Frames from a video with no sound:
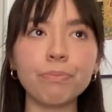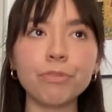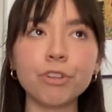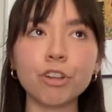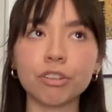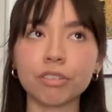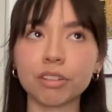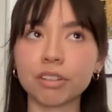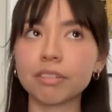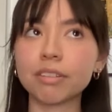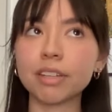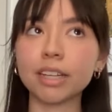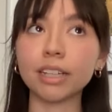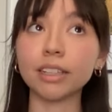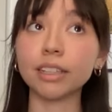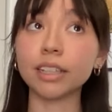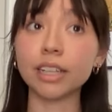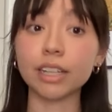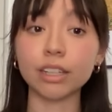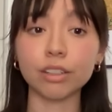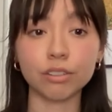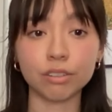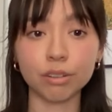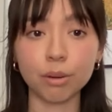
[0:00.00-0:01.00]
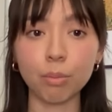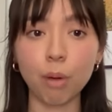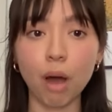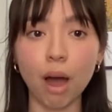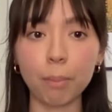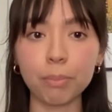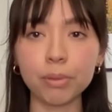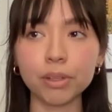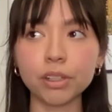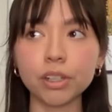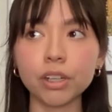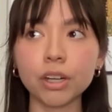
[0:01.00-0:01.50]
just because Italy is so
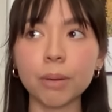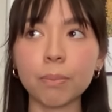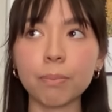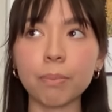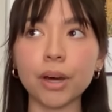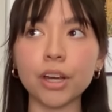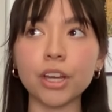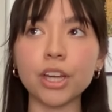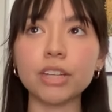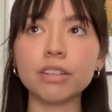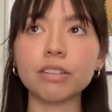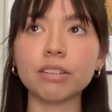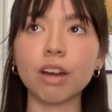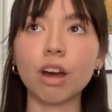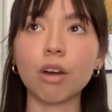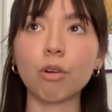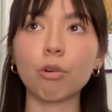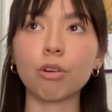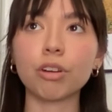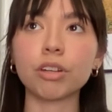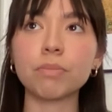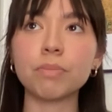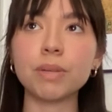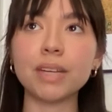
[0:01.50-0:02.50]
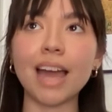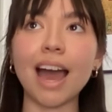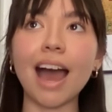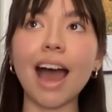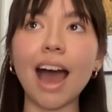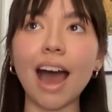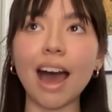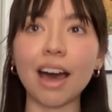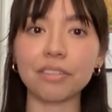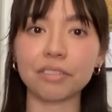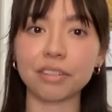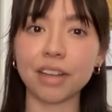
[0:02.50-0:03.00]
popular, but it's not going to be
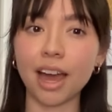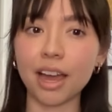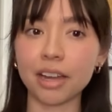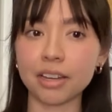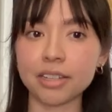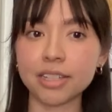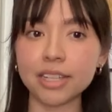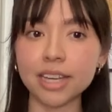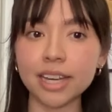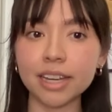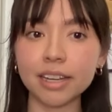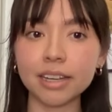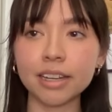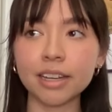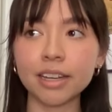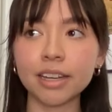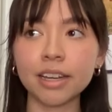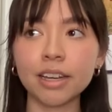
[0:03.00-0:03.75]
as hectic.